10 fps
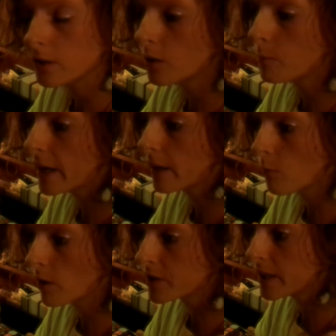go back and
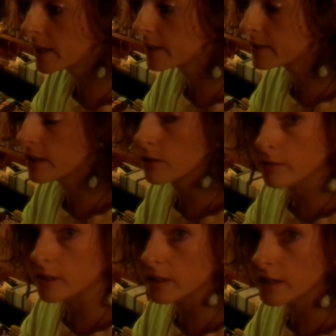watch it, because I don't
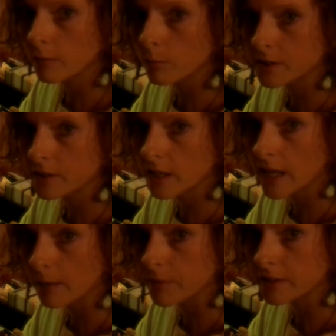think that what's going to
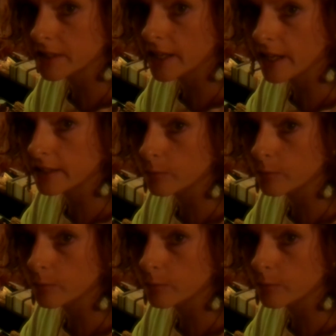happen today